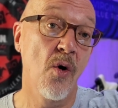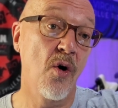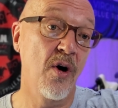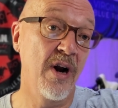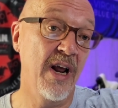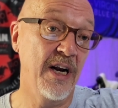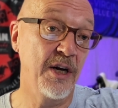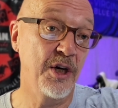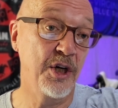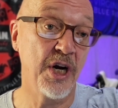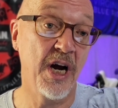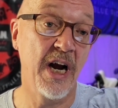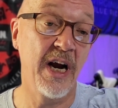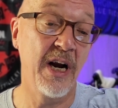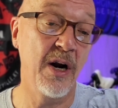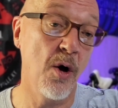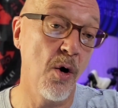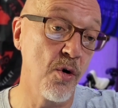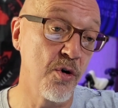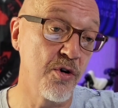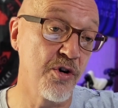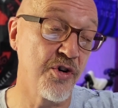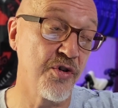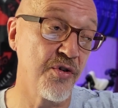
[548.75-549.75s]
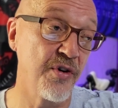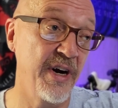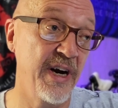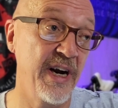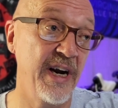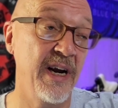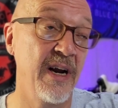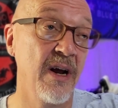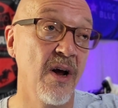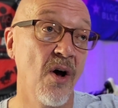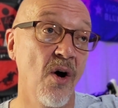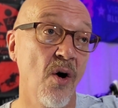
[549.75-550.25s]
or that giant oak
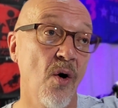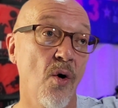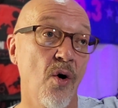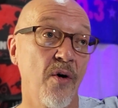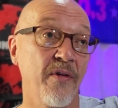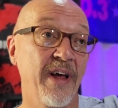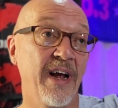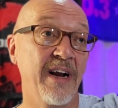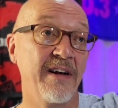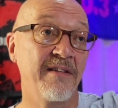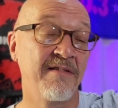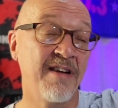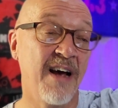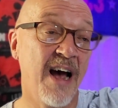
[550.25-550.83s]
tree or that